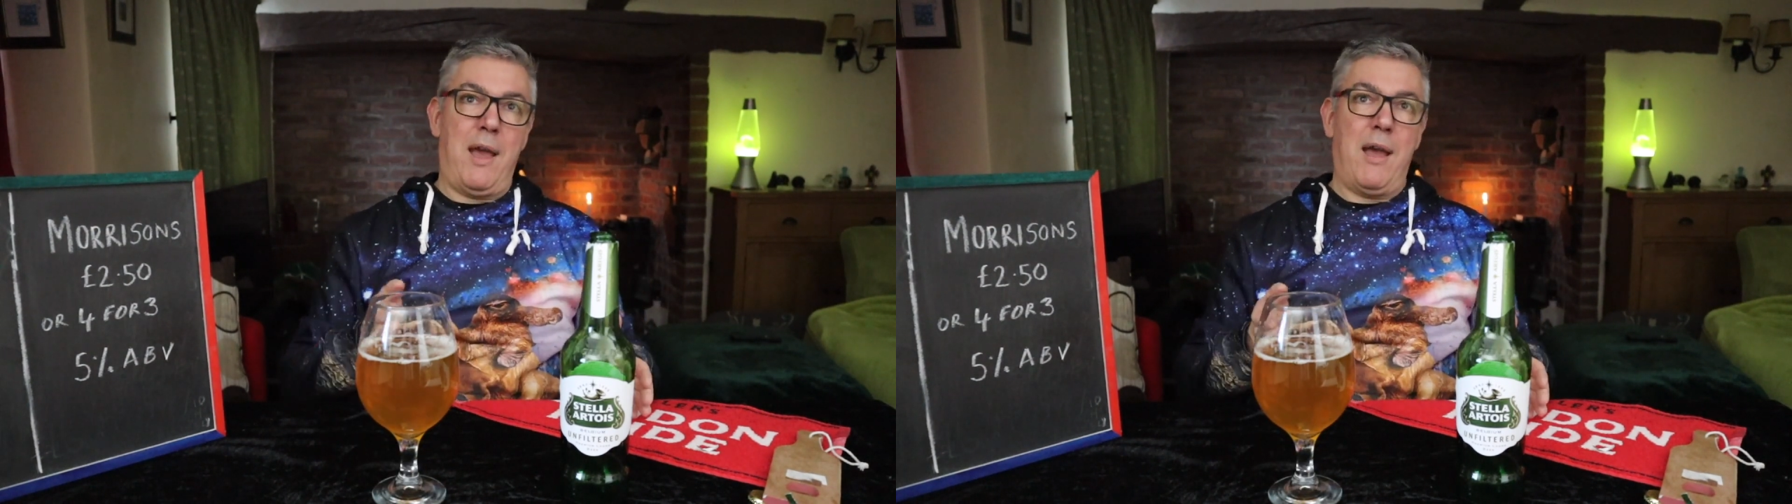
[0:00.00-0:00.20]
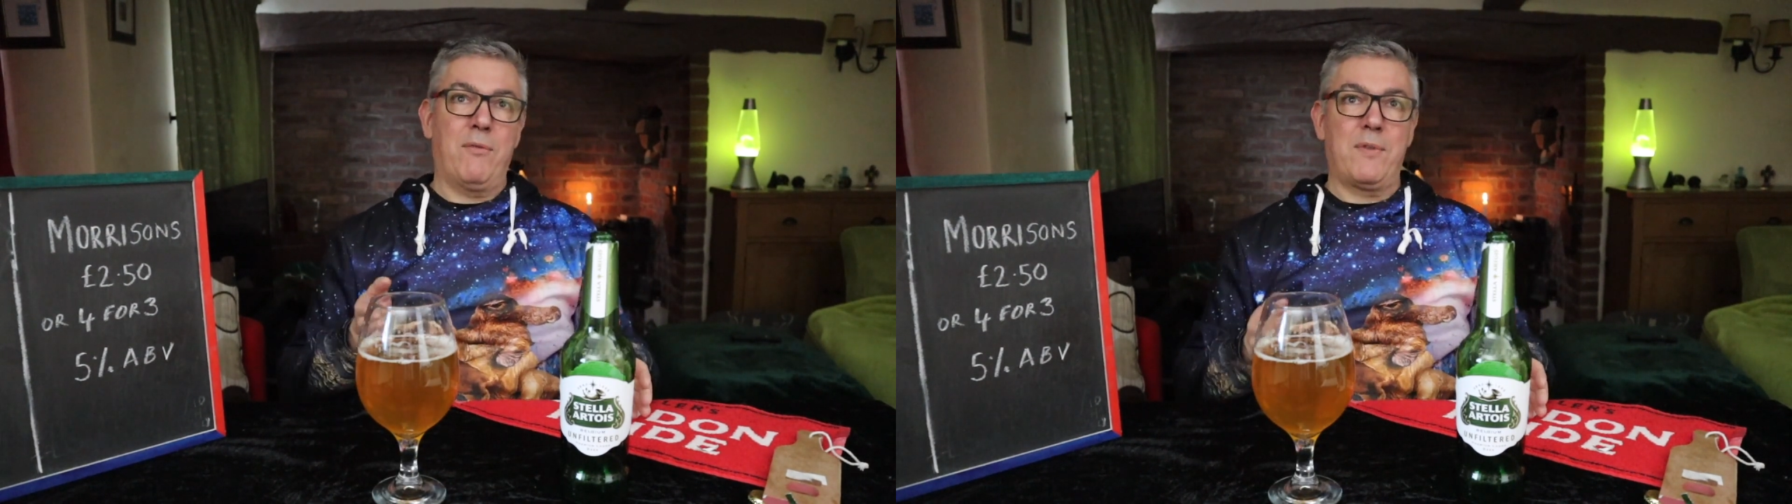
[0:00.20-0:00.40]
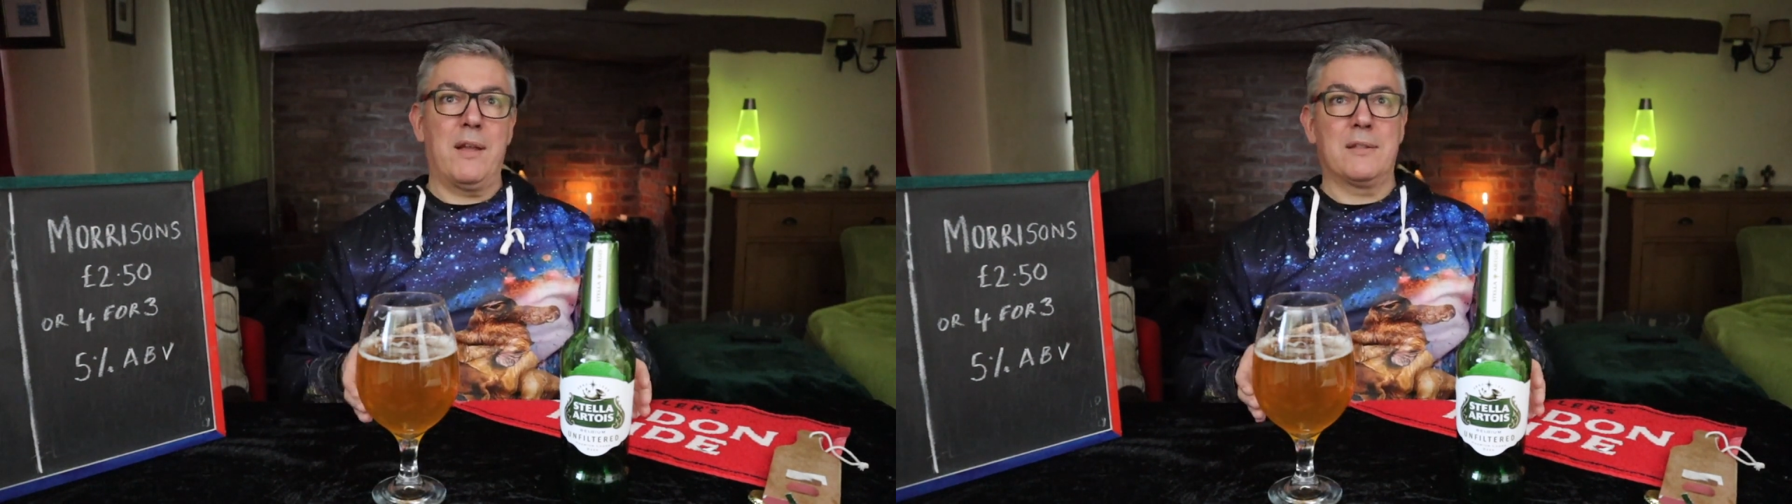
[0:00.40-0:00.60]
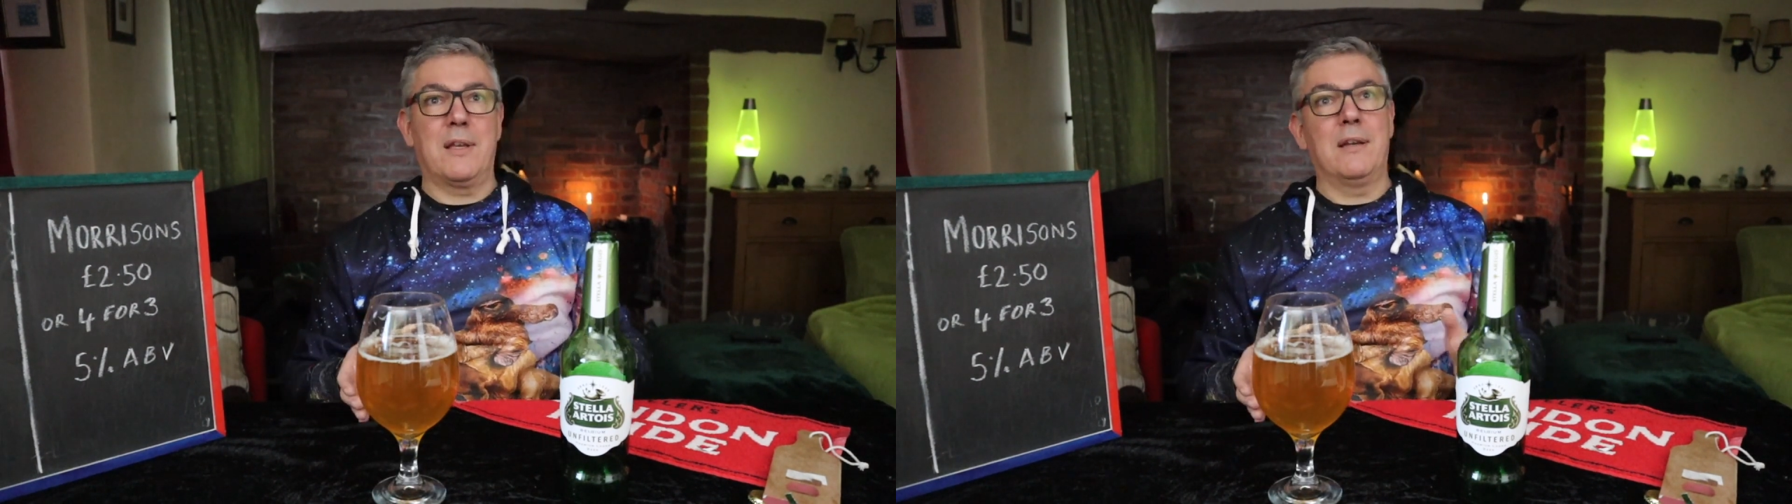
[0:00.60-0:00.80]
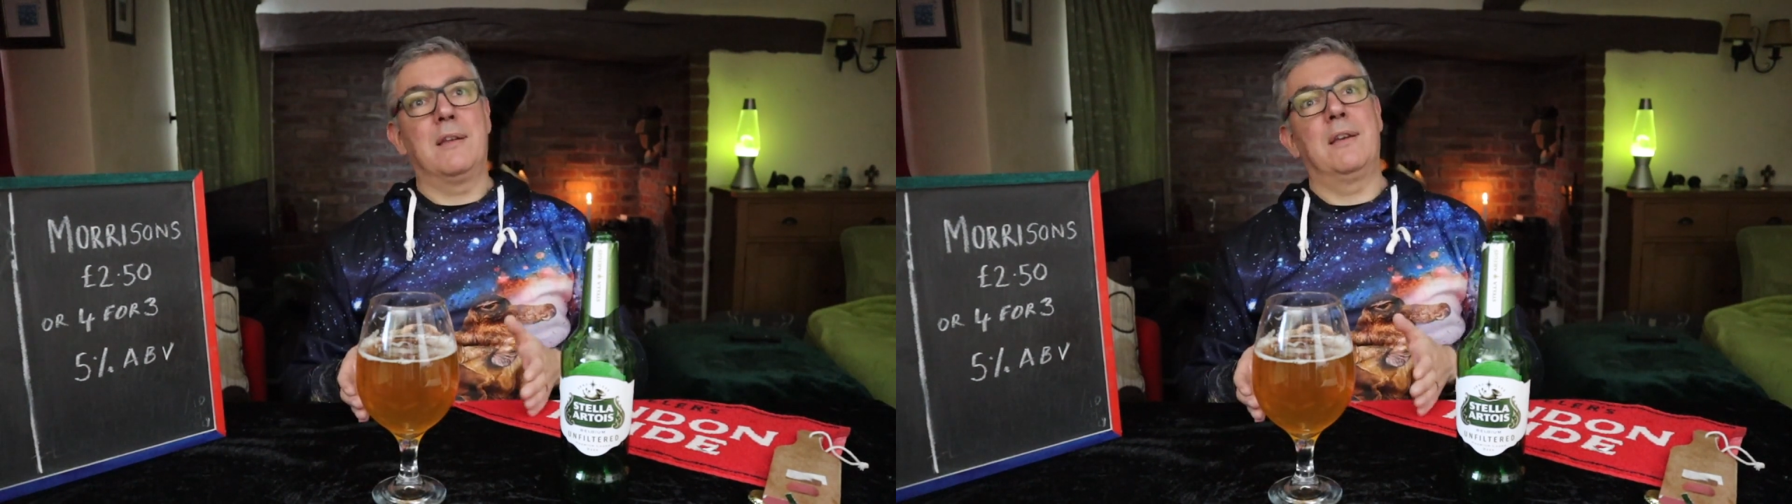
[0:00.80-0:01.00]
have that
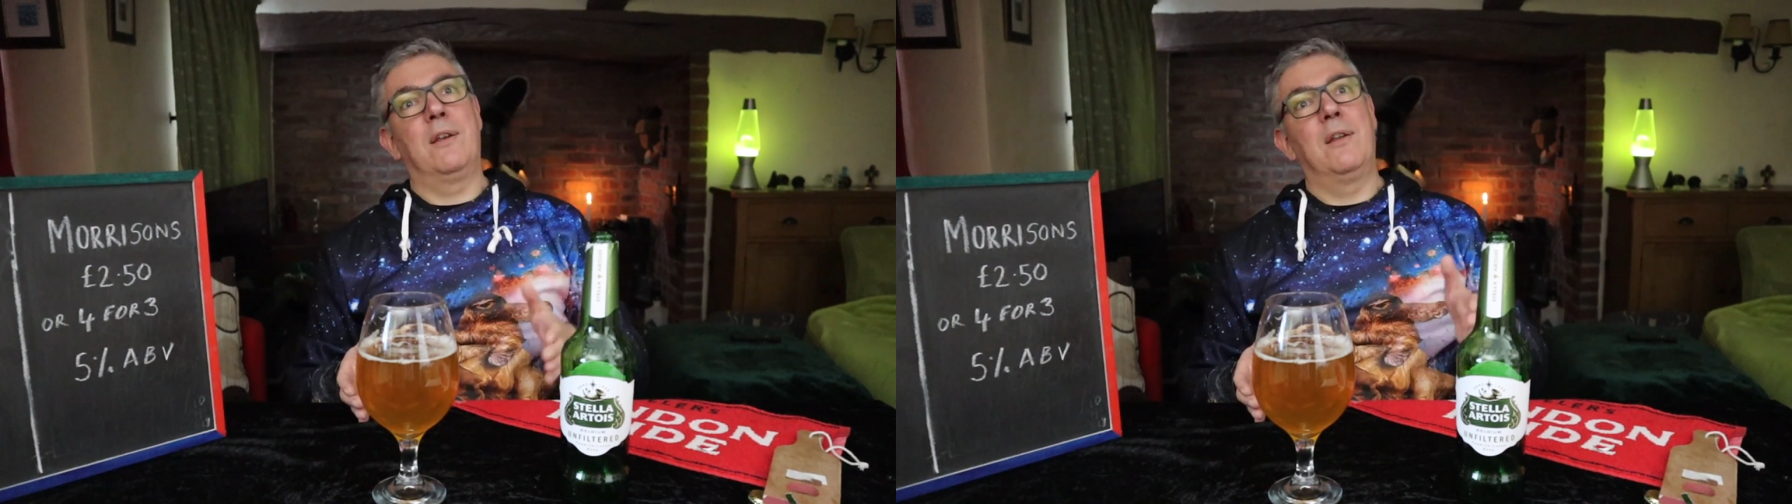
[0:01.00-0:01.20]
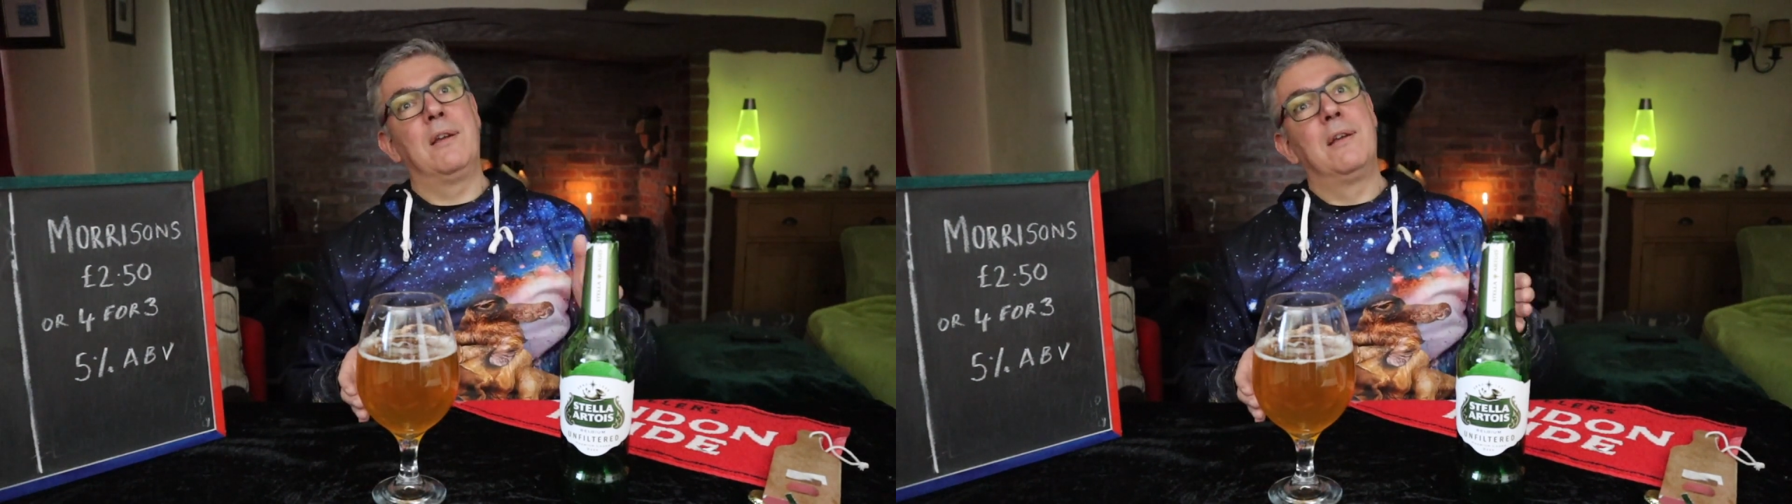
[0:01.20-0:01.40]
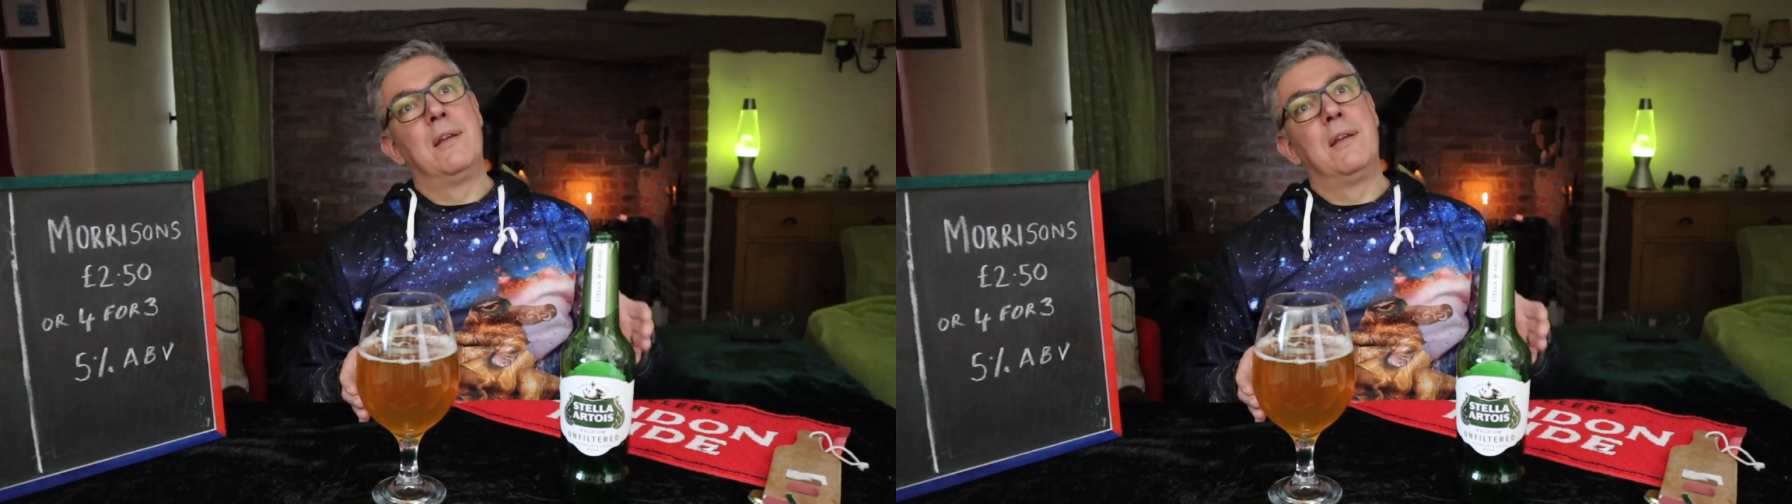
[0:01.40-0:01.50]
skunking in it.